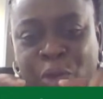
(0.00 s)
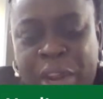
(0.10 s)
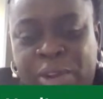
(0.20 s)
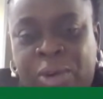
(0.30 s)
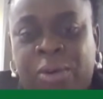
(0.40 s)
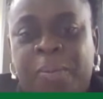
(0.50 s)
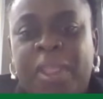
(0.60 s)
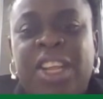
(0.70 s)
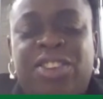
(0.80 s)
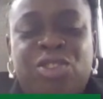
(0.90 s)
rigor
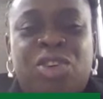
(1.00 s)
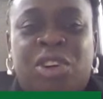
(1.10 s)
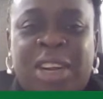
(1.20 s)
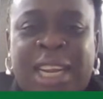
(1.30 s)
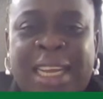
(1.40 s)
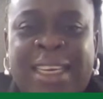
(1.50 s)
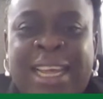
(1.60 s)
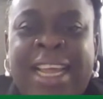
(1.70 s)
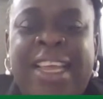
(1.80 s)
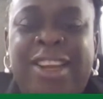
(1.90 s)
is no longer
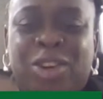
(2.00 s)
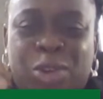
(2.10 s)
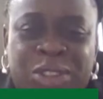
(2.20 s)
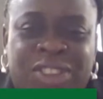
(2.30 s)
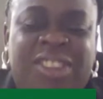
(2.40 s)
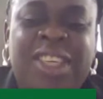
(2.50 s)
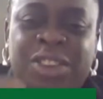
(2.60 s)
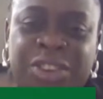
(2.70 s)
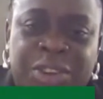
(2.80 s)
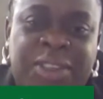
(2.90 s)
there in
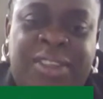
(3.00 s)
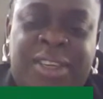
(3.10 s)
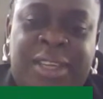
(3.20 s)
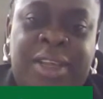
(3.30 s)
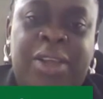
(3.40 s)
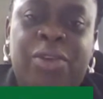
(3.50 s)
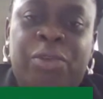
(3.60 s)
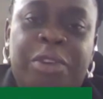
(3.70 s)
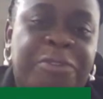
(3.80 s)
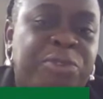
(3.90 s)
continuously
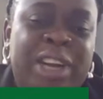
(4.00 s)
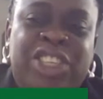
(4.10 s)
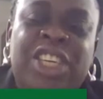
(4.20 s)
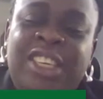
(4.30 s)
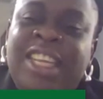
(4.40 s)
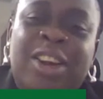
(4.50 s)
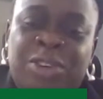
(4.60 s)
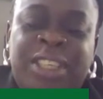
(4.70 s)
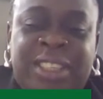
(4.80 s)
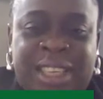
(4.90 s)
refreshing their
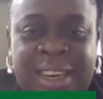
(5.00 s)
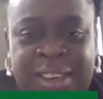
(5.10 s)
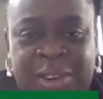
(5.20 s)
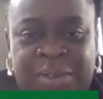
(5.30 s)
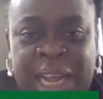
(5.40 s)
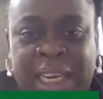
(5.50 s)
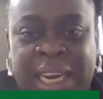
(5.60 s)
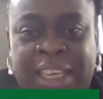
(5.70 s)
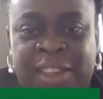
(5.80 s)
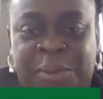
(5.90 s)
understanding of that
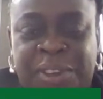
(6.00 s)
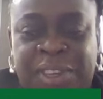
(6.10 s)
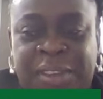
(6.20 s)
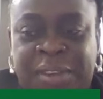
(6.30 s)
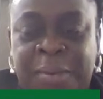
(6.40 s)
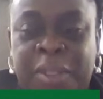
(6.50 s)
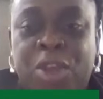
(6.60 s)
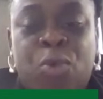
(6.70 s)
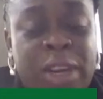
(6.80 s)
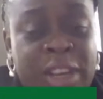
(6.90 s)
client's business.
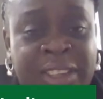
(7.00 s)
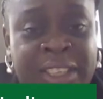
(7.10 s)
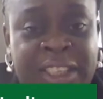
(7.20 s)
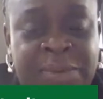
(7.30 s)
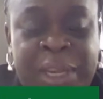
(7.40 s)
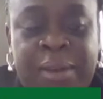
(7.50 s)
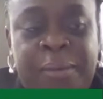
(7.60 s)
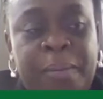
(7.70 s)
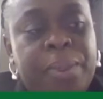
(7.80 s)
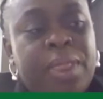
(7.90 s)
What does this
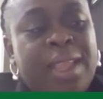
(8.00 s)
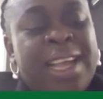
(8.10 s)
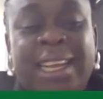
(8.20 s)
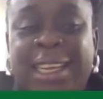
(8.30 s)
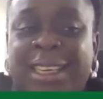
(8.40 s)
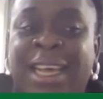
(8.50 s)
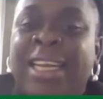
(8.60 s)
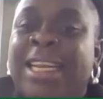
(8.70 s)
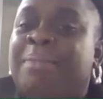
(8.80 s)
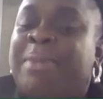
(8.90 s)
mean? A
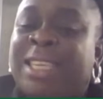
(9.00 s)
client